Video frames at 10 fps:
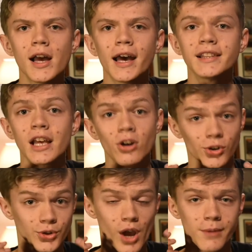And then
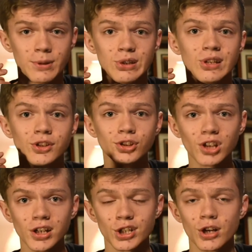also NPC
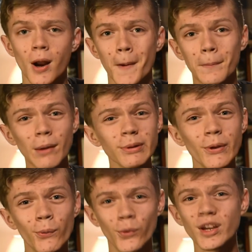introduction.
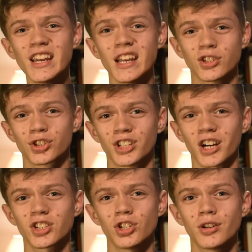Probably
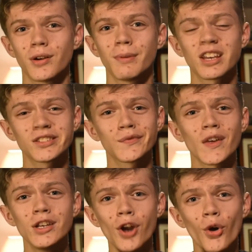reintroduction. Because if
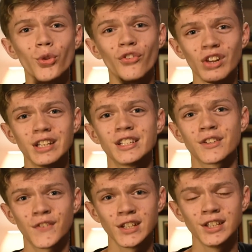they know the villain is
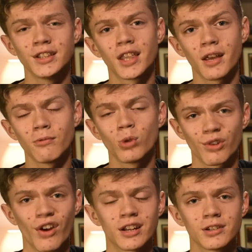a villain, they would
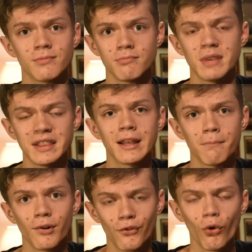have had to meet them
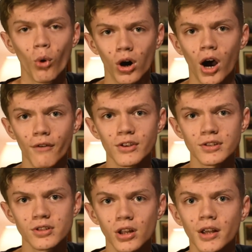before,
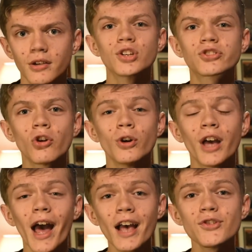obviously. So,
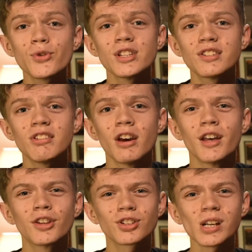as you can see,
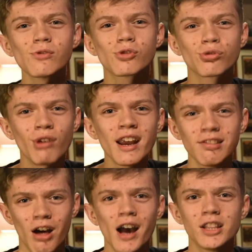there's kind of gray
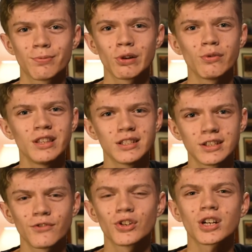lines between these
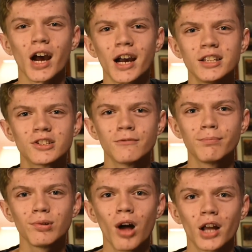different kinds of
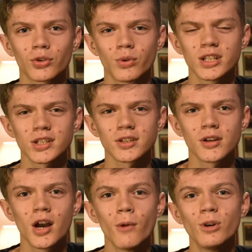plot twists,
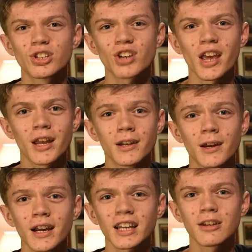which can
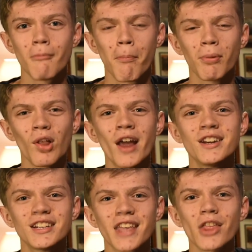kind of
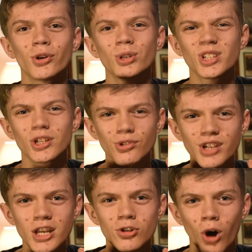blend together and you can
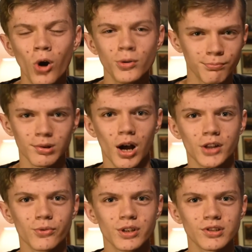create your own
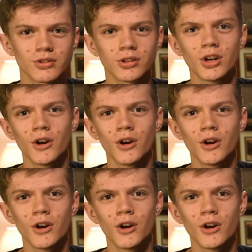plot twists.